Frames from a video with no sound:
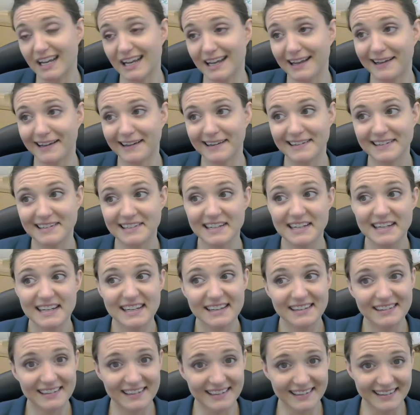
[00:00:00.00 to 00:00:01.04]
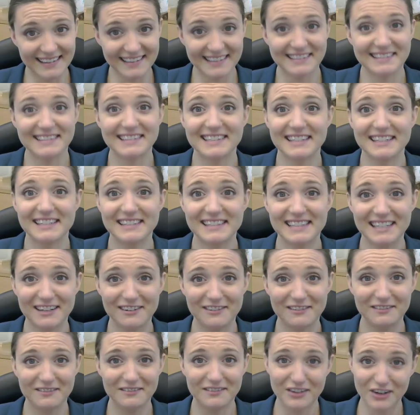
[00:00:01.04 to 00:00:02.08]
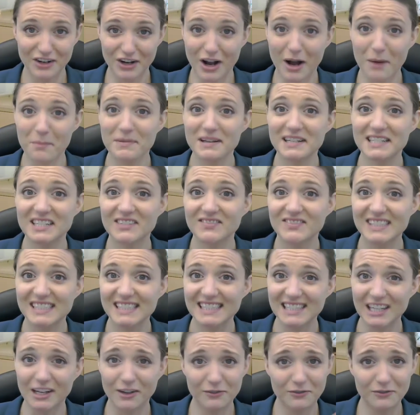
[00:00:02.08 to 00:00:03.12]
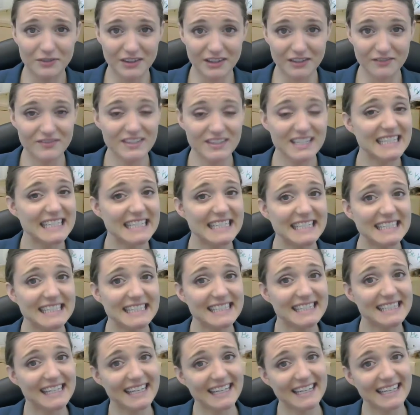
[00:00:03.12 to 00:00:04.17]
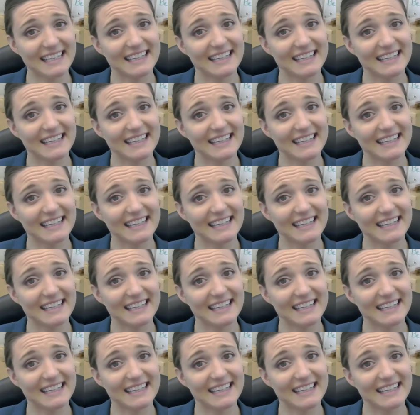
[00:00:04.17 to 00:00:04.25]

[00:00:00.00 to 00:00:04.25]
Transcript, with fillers: and and then sends out copies of itself in the feces,